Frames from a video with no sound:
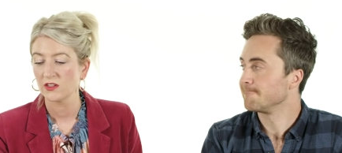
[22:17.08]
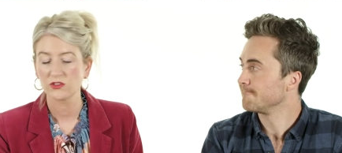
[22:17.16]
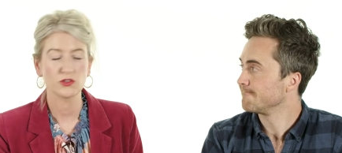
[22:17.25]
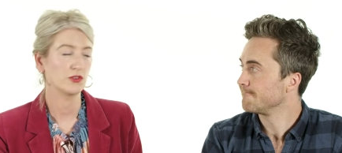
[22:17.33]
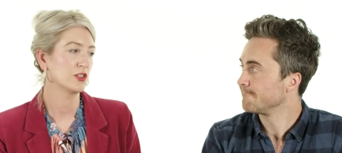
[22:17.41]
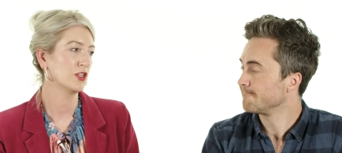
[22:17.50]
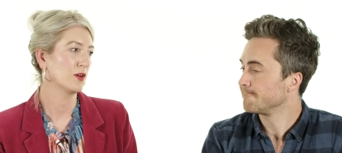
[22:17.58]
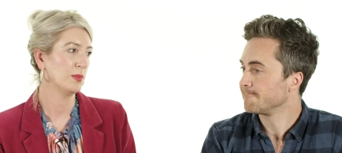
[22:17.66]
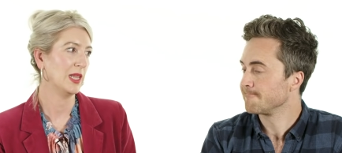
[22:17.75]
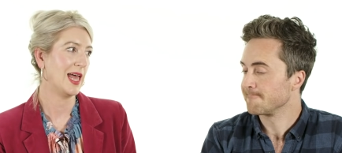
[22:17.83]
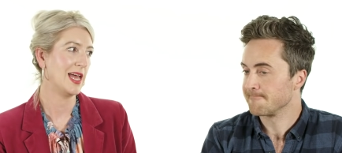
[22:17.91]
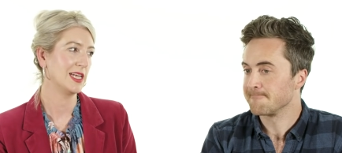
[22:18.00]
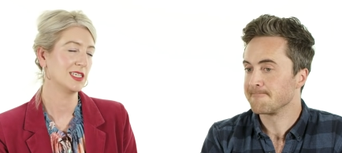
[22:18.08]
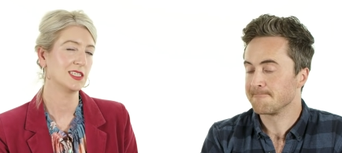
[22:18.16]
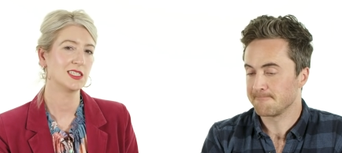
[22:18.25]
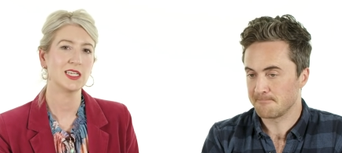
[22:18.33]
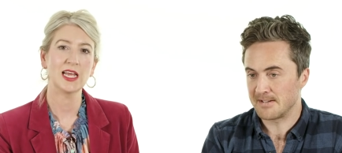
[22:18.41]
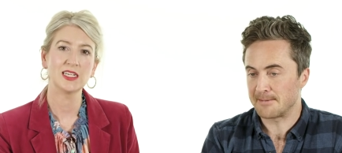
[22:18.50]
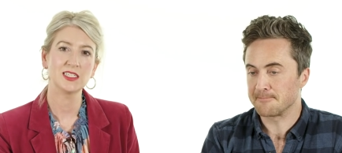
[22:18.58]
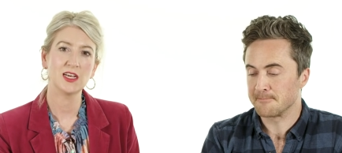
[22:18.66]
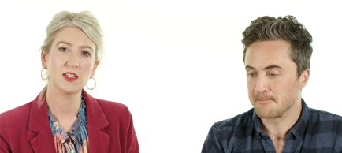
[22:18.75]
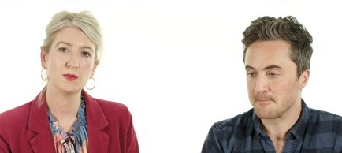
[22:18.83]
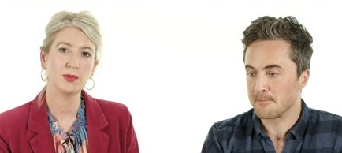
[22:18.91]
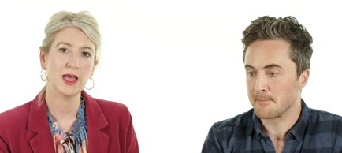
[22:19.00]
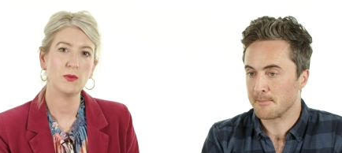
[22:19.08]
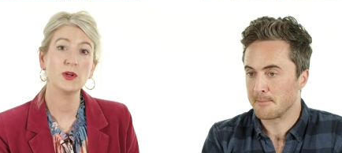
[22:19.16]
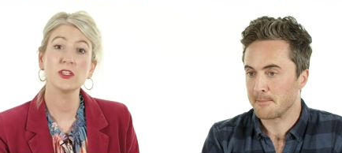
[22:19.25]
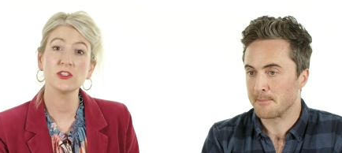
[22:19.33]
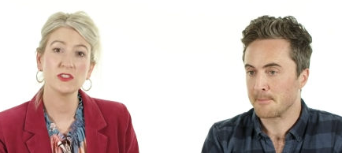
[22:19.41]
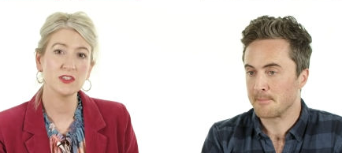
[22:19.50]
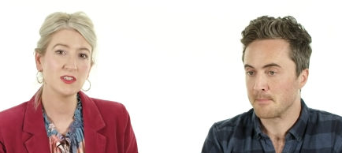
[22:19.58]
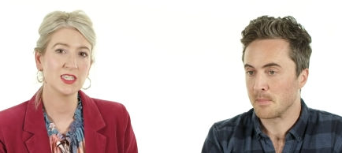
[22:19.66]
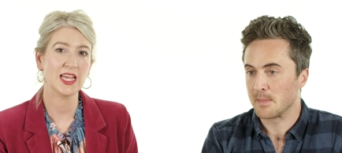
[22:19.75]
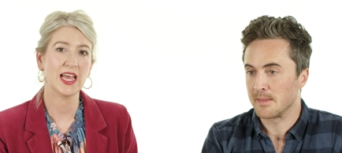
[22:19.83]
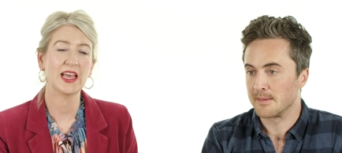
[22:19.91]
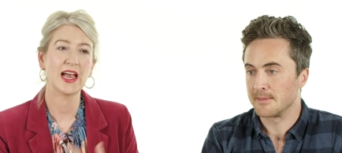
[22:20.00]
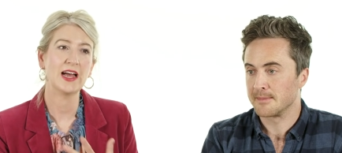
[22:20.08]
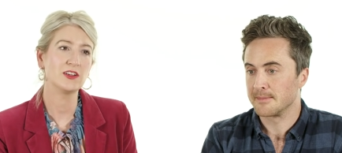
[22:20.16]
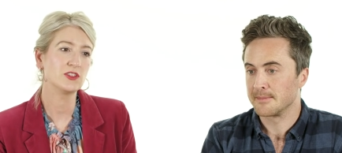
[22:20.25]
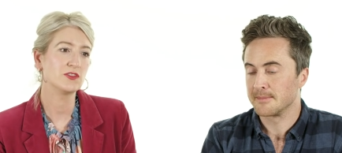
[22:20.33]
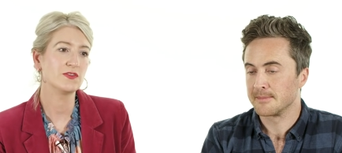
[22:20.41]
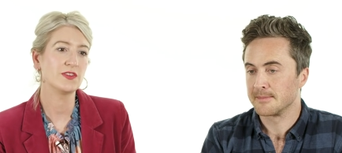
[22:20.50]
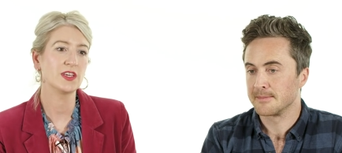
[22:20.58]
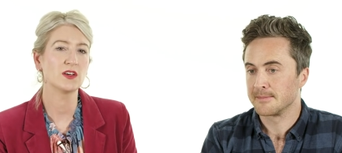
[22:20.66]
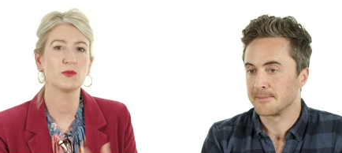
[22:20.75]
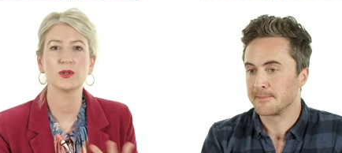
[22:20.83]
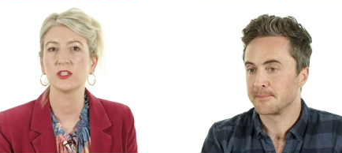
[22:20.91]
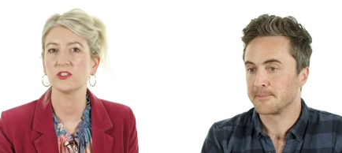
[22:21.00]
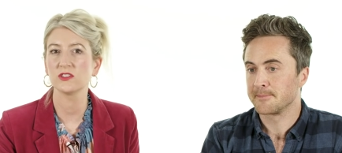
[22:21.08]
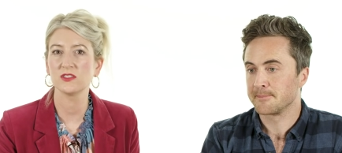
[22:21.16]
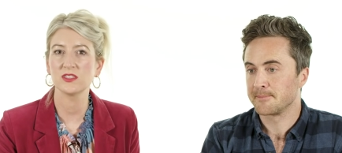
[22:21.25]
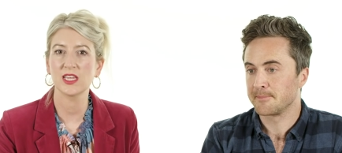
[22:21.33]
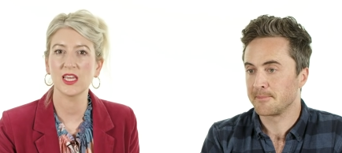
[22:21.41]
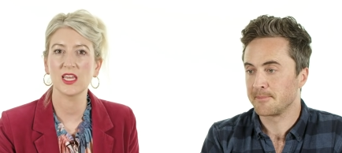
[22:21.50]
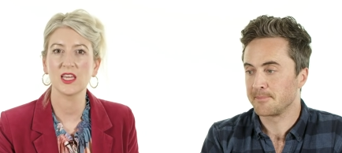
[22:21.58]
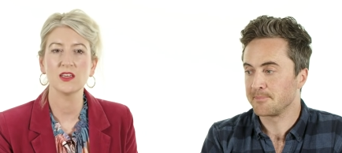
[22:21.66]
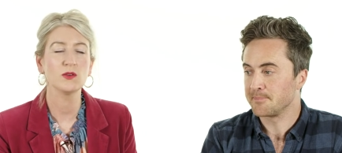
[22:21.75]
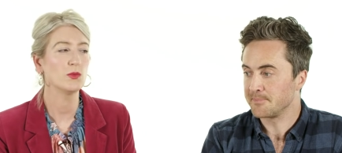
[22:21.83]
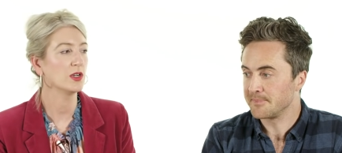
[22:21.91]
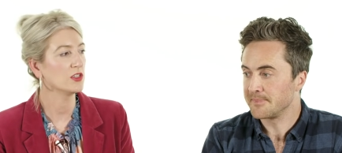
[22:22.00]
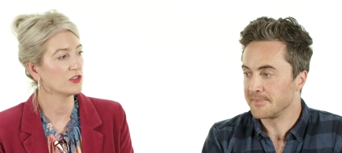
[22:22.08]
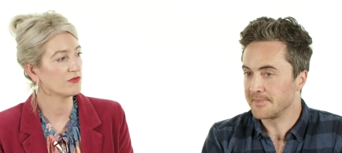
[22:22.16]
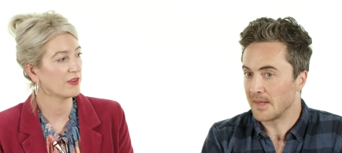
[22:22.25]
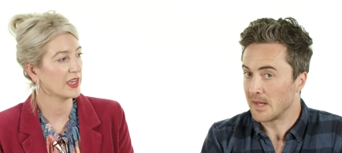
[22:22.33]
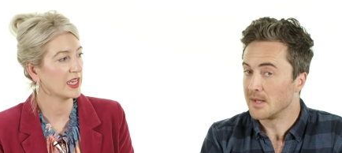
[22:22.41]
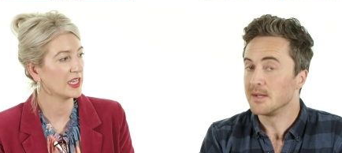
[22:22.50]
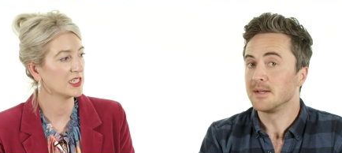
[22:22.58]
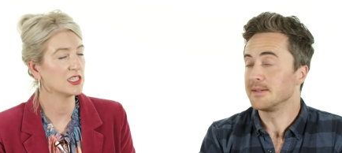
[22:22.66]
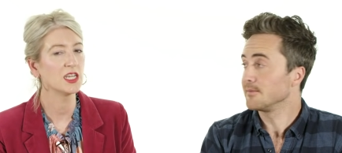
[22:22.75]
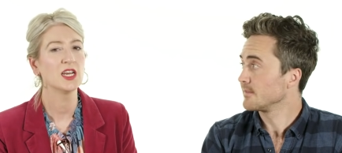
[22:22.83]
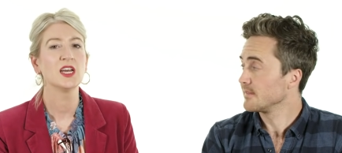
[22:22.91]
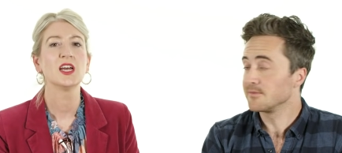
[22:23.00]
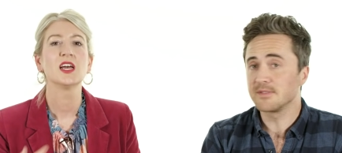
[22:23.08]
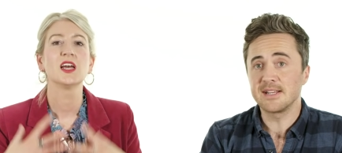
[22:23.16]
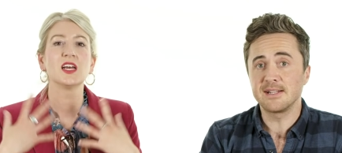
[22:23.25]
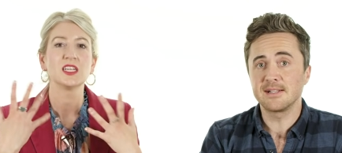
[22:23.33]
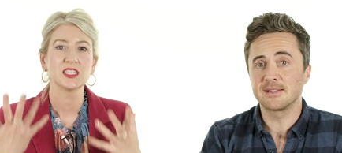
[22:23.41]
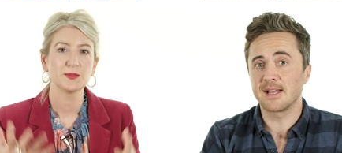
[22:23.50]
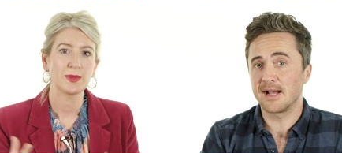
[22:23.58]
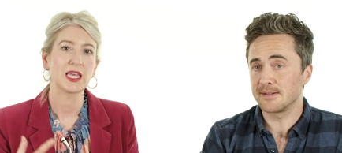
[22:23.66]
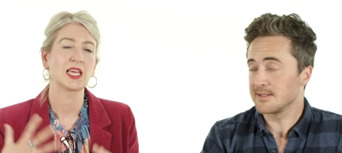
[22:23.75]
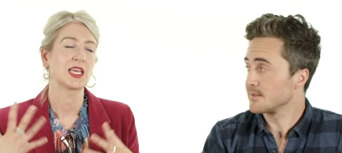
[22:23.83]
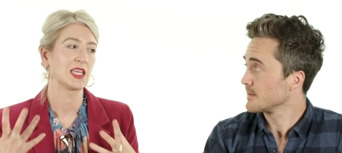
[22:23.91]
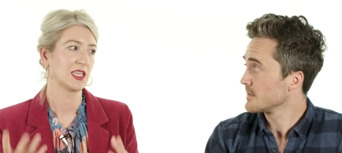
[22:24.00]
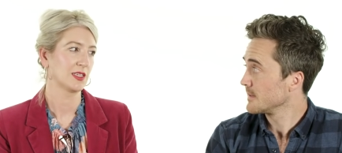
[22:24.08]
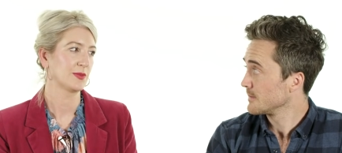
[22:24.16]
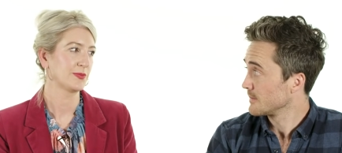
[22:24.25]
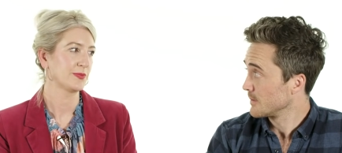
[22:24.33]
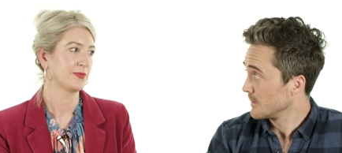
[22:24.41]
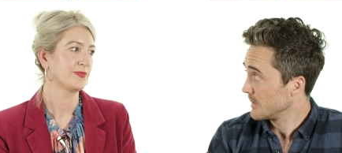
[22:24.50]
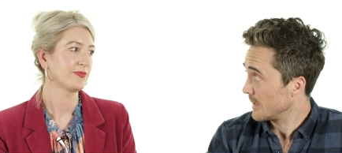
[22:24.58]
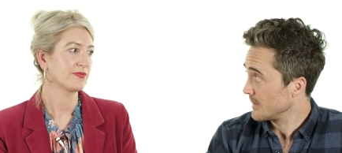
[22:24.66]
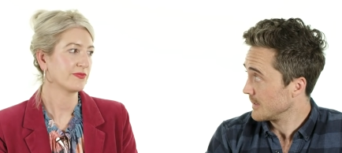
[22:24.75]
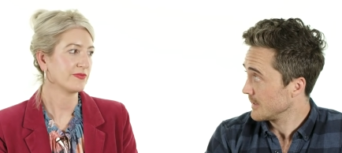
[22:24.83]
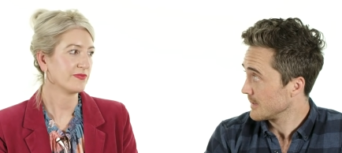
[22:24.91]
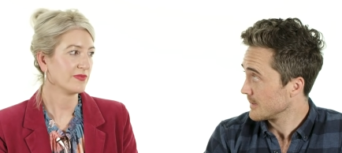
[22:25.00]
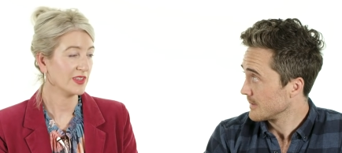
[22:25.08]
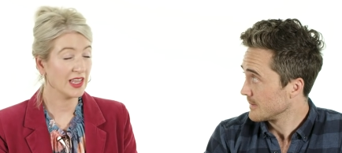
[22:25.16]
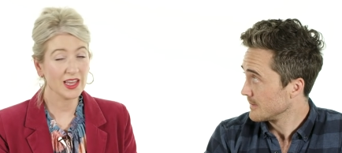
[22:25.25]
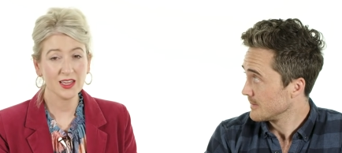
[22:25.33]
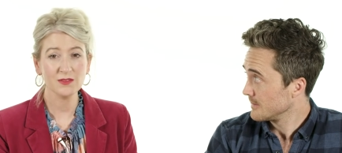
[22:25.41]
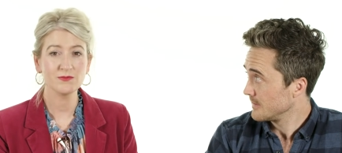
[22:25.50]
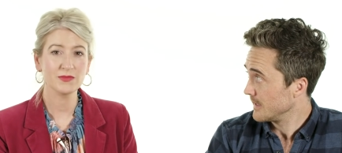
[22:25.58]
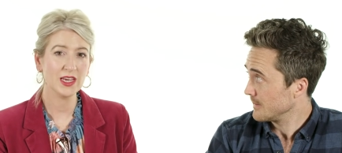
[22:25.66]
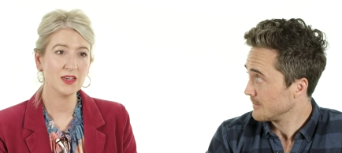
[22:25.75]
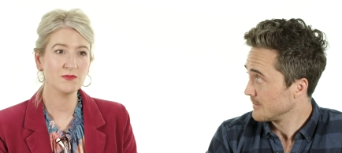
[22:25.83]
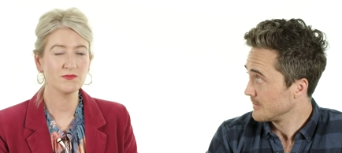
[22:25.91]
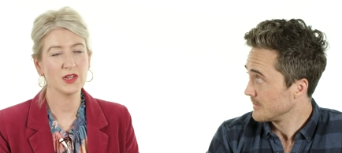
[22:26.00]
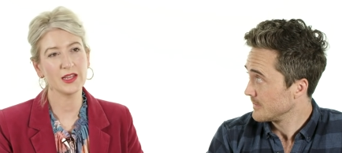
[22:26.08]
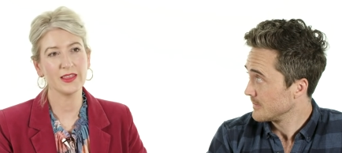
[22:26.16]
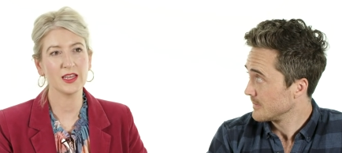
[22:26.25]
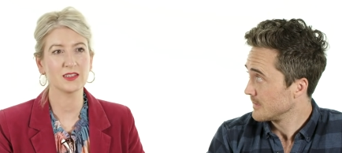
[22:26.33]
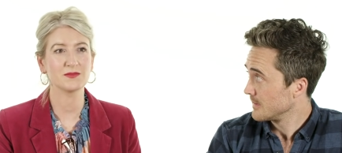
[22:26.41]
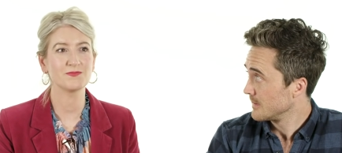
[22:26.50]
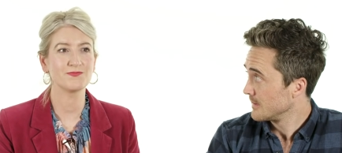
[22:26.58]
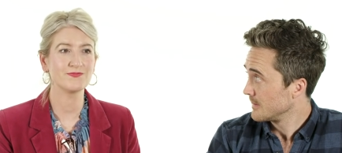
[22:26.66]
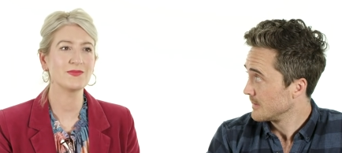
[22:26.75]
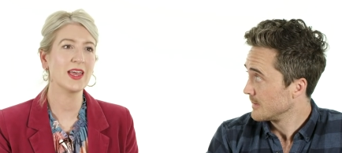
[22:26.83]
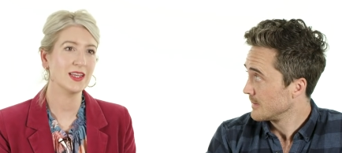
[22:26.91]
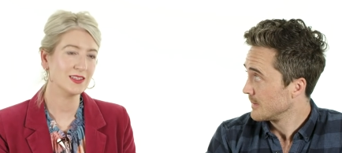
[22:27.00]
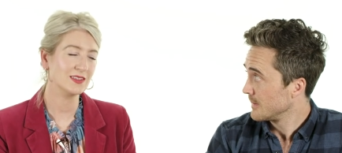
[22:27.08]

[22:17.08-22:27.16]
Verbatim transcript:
Speaker 1: talk to your plant, yep. and tell the plant, what did you do today? How did you feel? What did you see? What did you read?
Speaker 2: R reading aloud is also good, I think.
Speaker 1: Yeah, yeah. yeah. I think. Yeah,